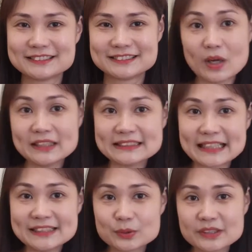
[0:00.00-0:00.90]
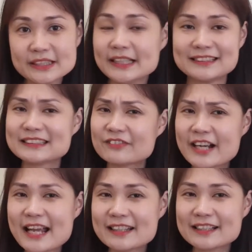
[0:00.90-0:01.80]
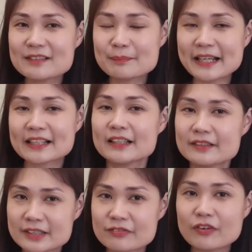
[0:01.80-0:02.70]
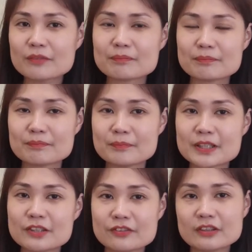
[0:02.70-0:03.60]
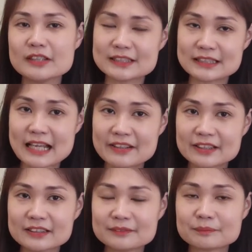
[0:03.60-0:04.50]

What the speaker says: One size only. It's a very elegant bag. Default material is leather.